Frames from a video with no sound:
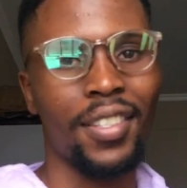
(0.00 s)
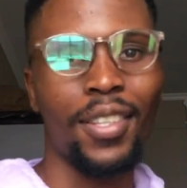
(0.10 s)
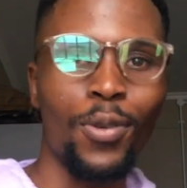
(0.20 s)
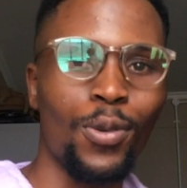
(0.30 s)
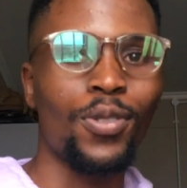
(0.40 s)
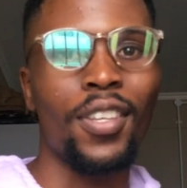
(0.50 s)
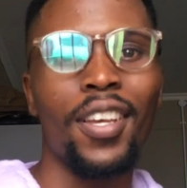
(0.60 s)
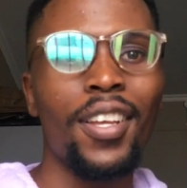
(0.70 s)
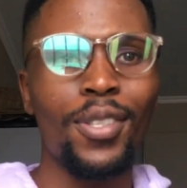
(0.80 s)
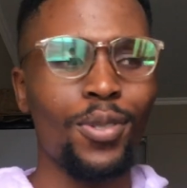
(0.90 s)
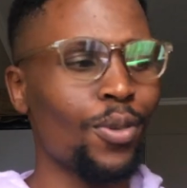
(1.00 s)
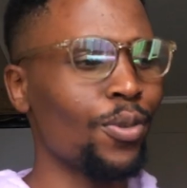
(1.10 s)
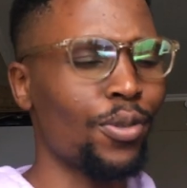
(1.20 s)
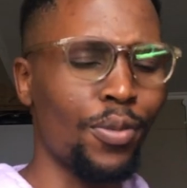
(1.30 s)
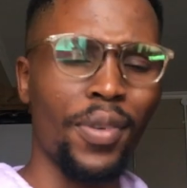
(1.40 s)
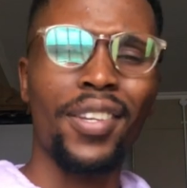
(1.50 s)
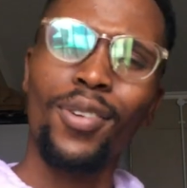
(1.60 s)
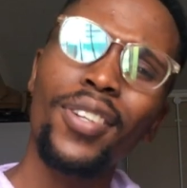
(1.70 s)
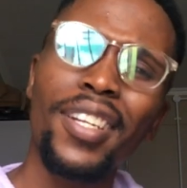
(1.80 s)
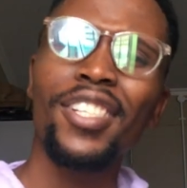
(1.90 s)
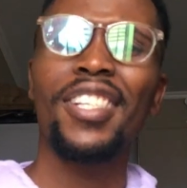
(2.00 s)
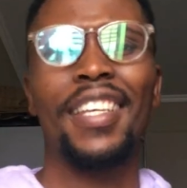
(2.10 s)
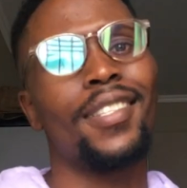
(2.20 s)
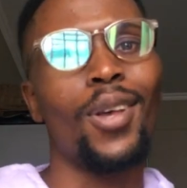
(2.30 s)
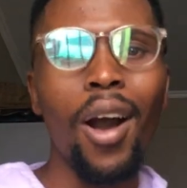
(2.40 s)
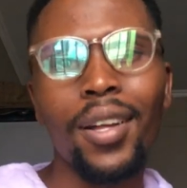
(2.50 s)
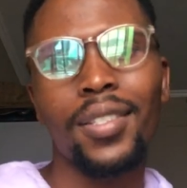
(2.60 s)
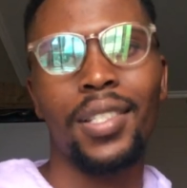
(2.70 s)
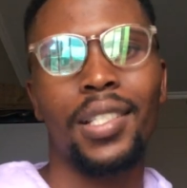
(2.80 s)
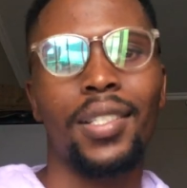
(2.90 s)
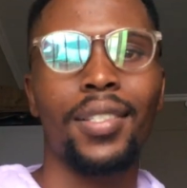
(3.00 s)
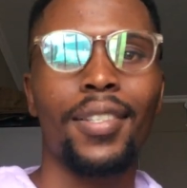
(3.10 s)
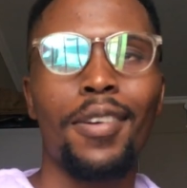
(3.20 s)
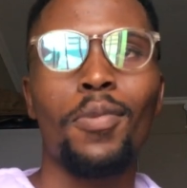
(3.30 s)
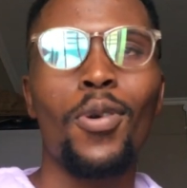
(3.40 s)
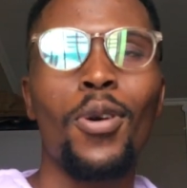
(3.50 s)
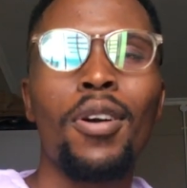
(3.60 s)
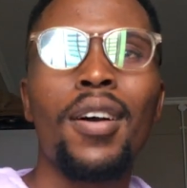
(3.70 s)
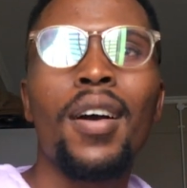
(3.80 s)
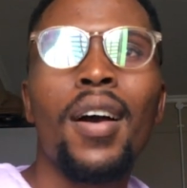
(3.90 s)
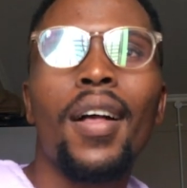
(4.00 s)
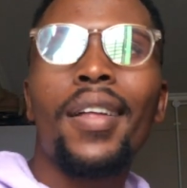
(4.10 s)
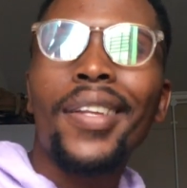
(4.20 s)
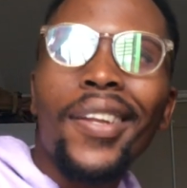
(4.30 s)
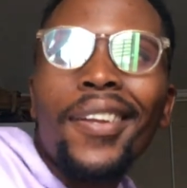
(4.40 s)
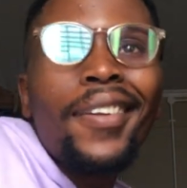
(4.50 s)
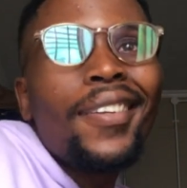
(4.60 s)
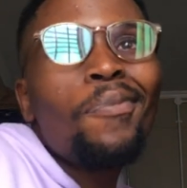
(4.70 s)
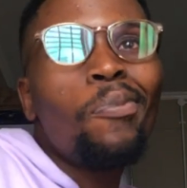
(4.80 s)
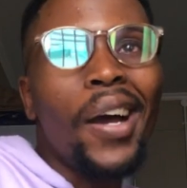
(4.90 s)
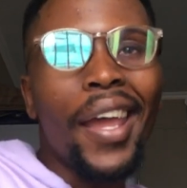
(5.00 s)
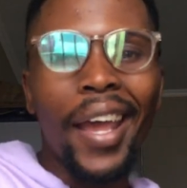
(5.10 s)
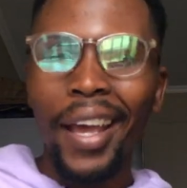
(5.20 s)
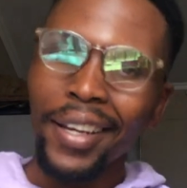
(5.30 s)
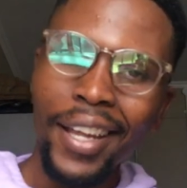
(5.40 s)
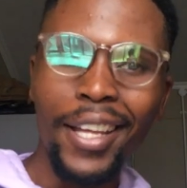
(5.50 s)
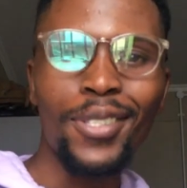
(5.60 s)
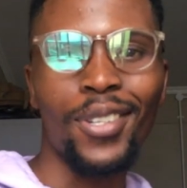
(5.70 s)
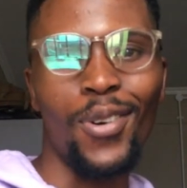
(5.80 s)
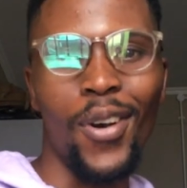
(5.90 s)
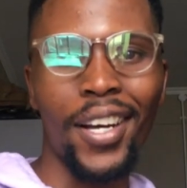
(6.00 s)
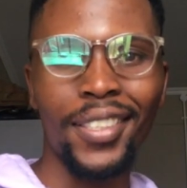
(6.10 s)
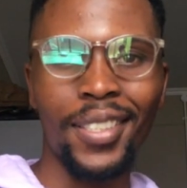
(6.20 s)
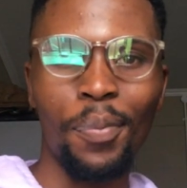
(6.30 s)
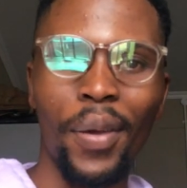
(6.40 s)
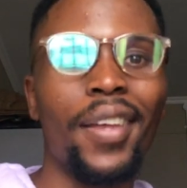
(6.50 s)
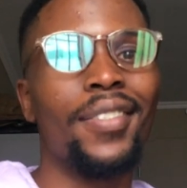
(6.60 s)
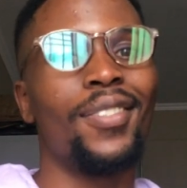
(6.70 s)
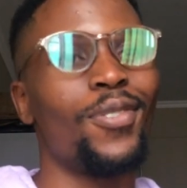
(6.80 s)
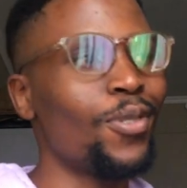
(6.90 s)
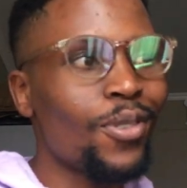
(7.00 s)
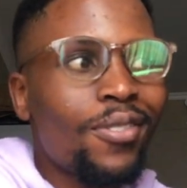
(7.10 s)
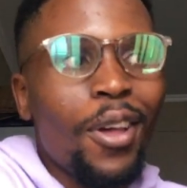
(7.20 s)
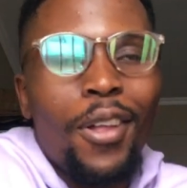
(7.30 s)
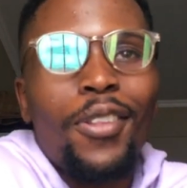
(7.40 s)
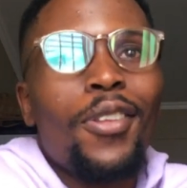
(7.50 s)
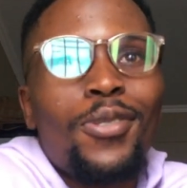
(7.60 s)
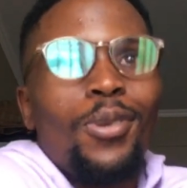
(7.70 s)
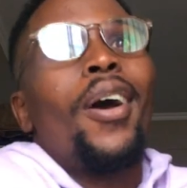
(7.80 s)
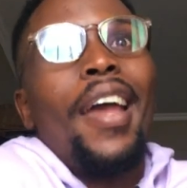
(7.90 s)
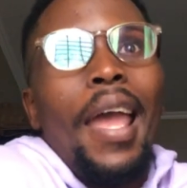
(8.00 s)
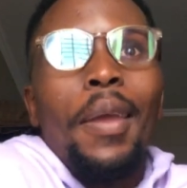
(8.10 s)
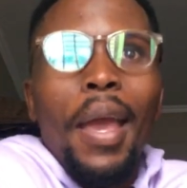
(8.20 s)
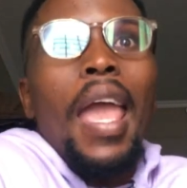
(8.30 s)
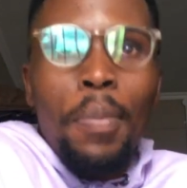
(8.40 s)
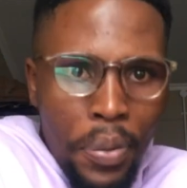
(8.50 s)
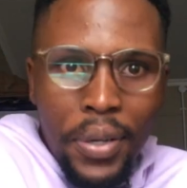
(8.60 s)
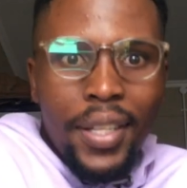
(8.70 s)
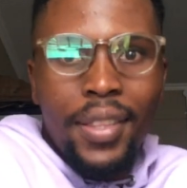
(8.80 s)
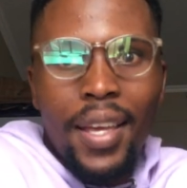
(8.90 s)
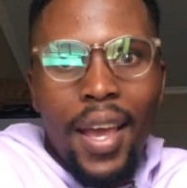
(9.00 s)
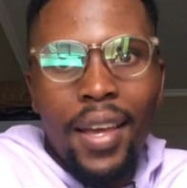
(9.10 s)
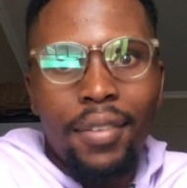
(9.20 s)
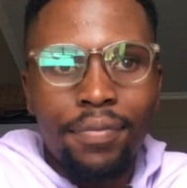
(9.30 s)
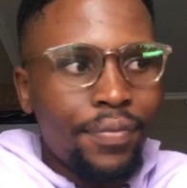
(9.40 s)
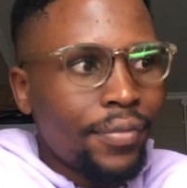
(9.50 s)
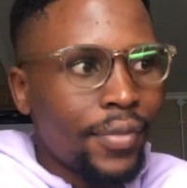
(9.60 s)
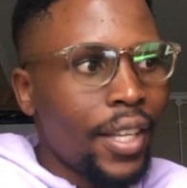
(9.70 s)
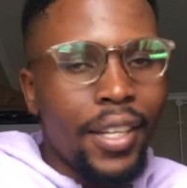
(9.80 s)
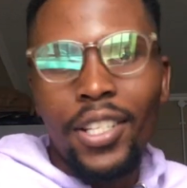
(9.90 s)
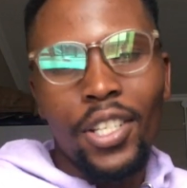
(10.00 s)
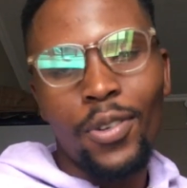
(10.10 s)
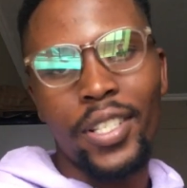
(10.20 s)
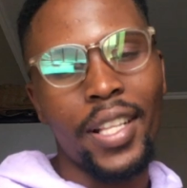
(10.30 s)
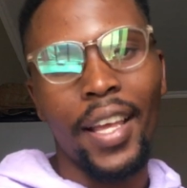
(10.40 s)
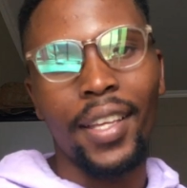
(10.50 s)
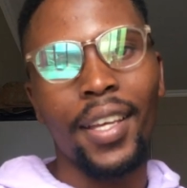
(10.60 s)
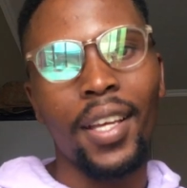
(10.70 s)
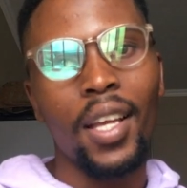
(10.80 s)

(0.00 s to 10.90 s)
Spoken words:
those to make sure that she gets hotter. And then my hand had to go under the pants. So I put it there. And then she was like,